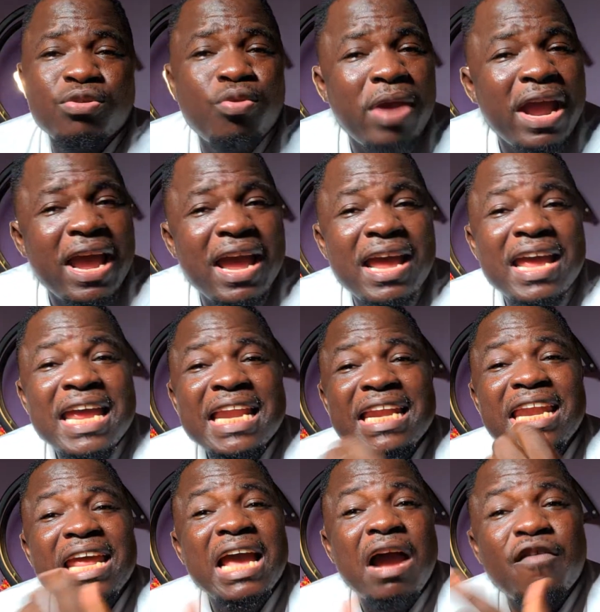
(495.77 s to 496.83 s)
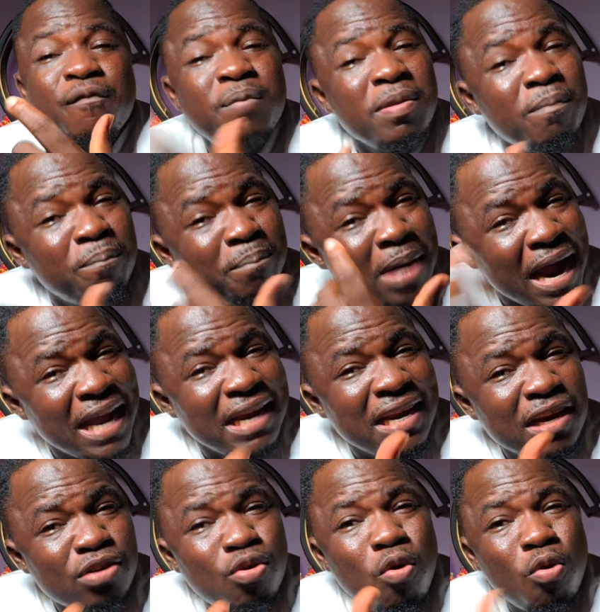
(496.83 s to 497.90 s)
where they have been
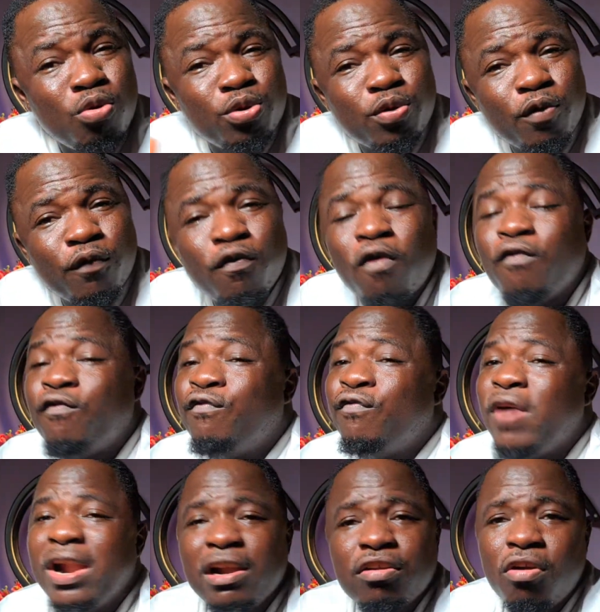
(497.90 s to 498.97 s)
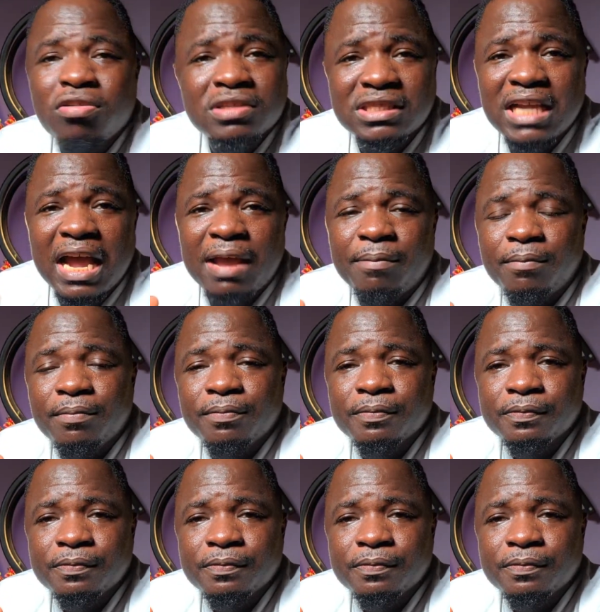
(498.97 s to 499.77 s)
mining gold for a very long time,